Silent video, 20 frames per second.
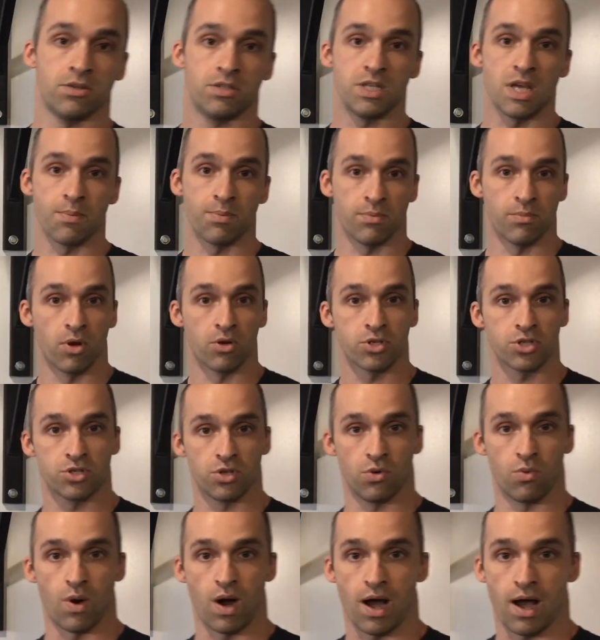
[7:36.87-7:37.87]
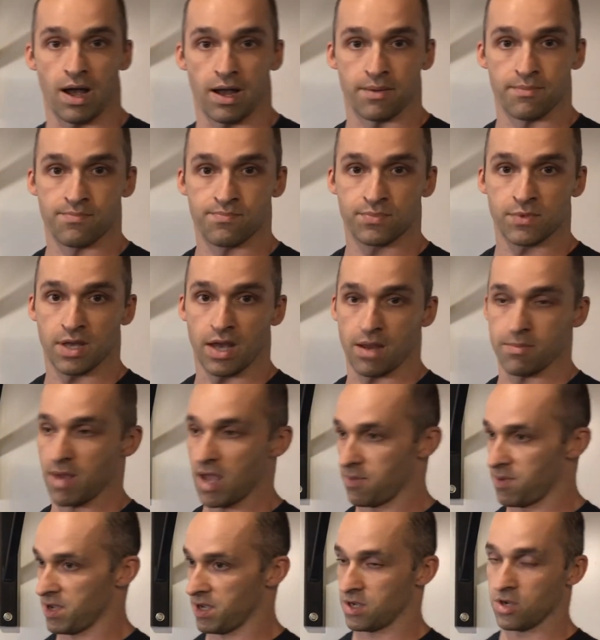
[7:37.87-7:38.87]
deep emotional why, okay?
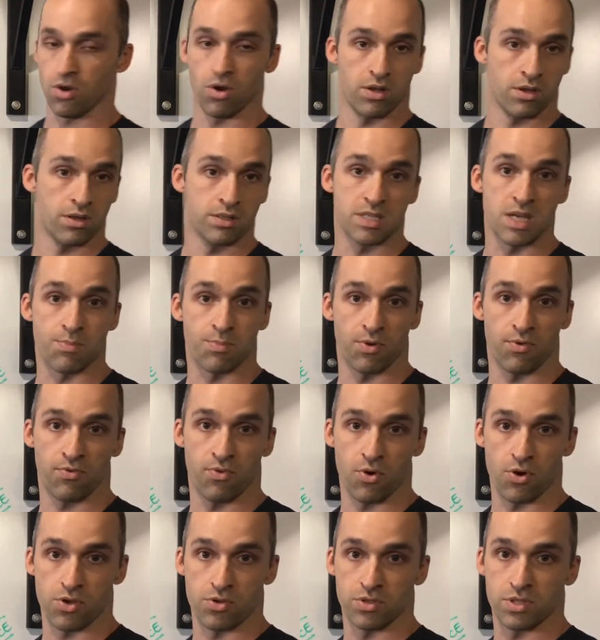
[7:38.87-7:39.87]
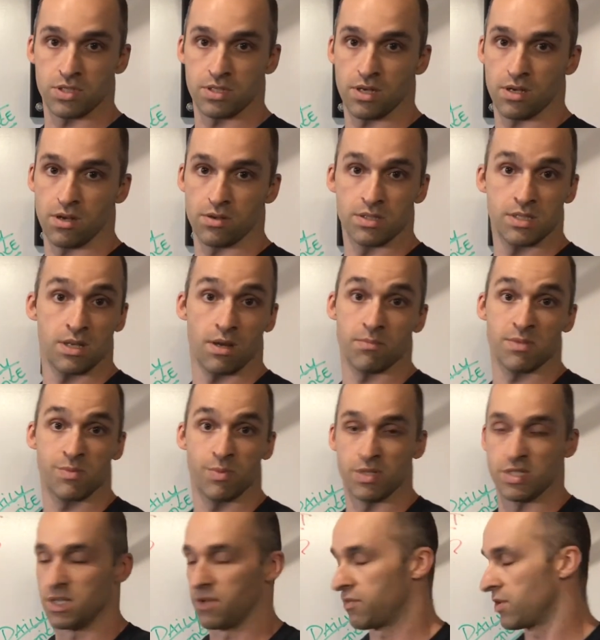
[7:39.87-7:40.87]
Maybe it can go a little deeper for you still in some
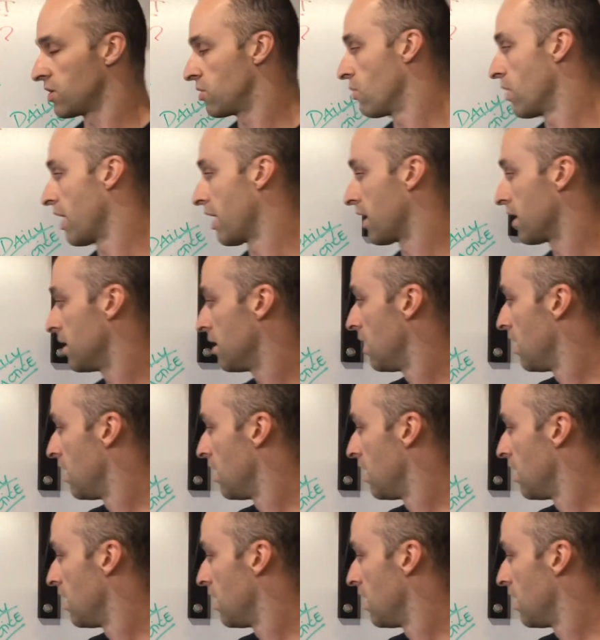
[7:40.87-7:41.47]
specific way.